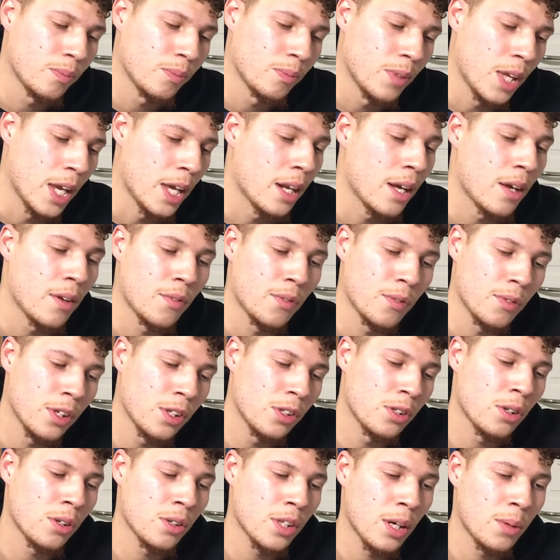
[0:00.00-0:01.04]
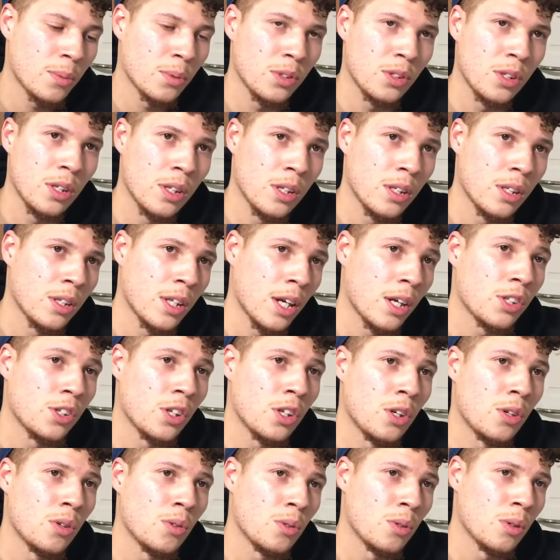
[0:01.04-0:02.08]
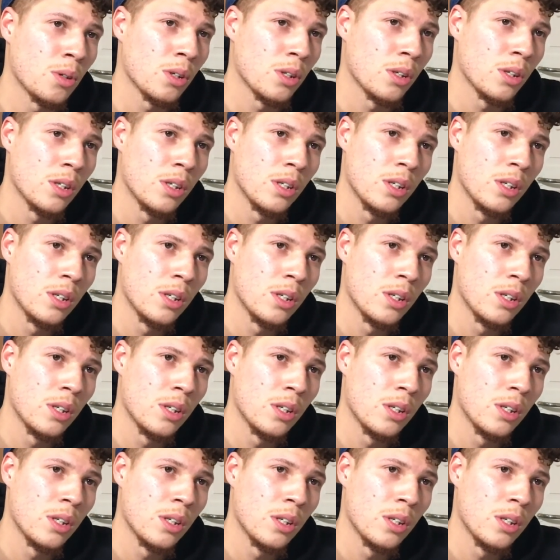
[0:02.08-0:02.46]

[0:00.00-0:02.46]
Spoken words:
It Ain't Free John, that was done in New York.